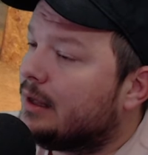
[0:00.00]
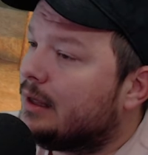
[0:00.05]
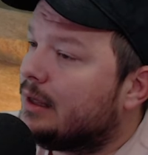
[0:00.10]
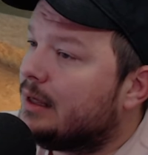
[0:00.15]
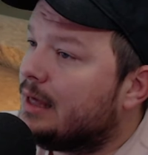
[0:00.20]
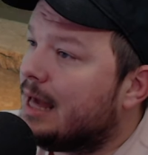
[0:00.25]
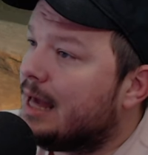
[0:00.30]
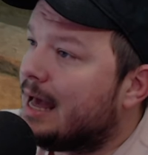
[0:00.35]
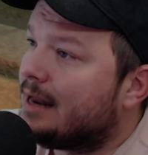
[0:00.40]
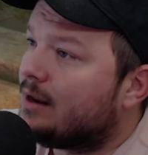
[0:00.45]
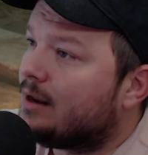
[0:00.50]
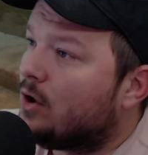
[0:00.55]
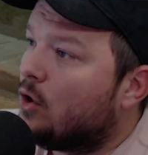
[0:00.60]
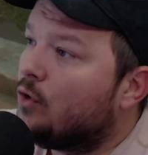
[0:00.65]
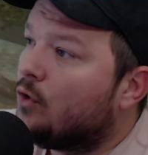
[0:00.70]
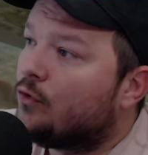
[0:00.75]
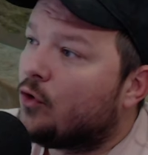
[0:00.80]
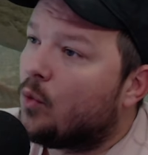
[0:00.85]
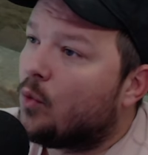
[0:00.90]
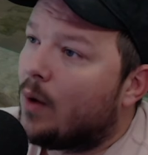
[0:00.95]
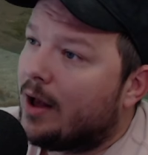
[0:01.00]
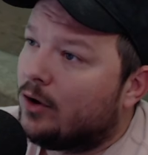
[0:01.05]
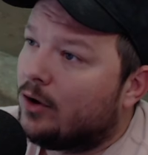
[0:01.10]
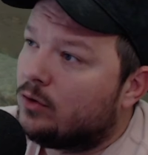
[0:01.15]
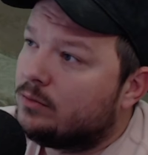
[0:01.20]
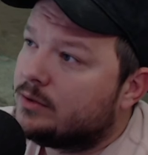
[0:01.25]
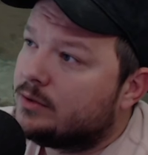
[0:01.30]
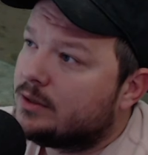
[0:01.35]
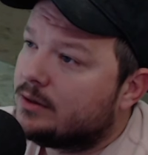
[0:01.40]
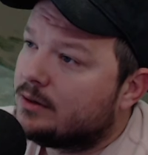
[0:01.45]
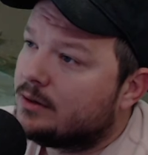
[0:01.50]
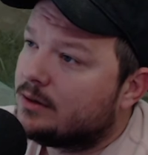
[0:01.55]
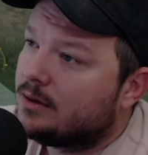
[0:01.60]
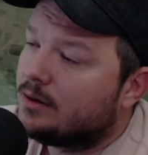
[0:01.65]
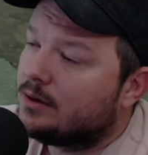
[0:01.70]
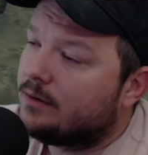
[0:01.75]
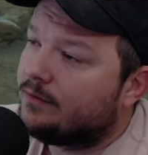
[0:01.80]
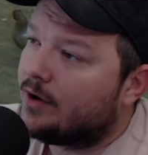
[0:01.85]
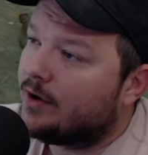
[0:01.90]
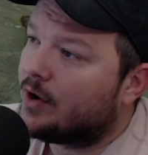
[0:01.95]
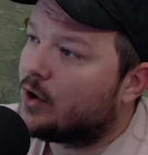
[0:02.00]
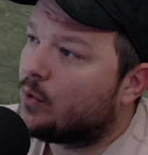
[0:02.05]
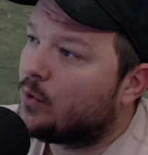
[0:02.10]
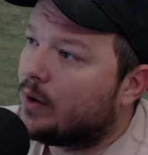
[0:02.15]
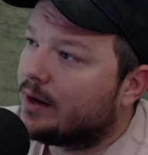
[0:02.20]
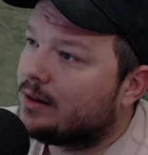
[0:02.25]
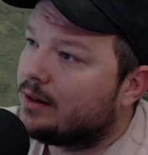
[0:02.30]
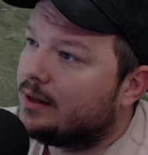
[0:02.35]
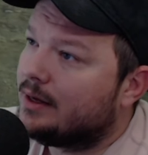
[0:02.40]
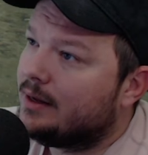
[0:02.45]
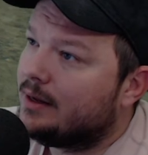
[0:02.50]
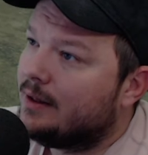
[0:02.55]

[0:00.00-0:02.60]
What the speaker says: get overwhelmed very quickly.